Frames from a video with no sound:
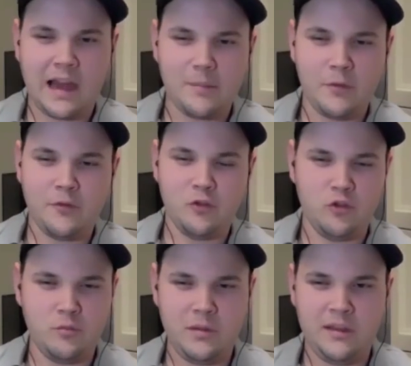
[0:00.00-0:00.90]
happened for
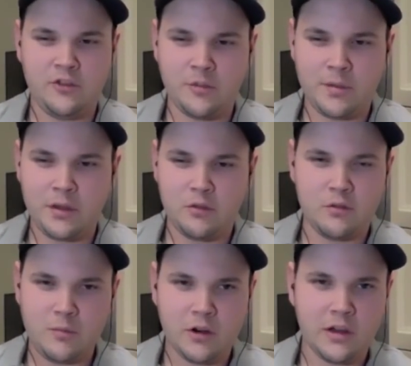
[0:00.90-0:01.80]
you to be jumping
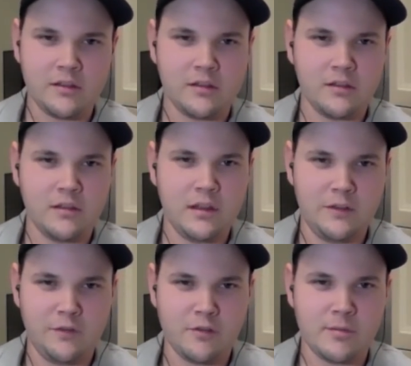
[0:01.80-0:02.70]
into the market? in
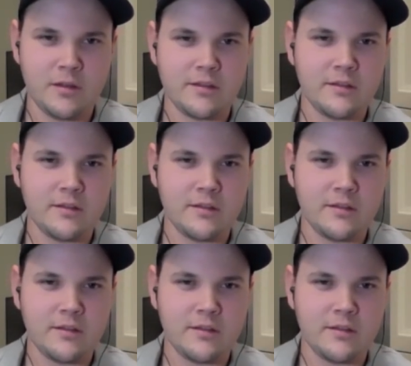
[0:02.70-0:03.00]
the first